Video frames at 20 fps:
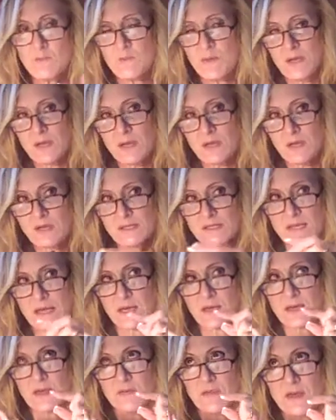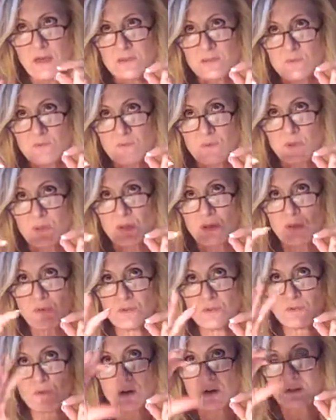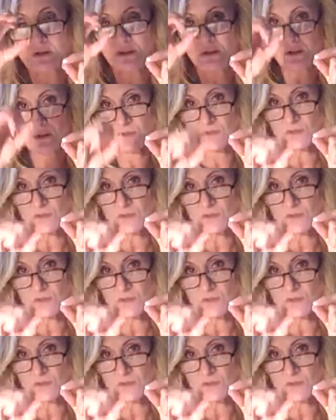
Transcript: because that is a really good drug to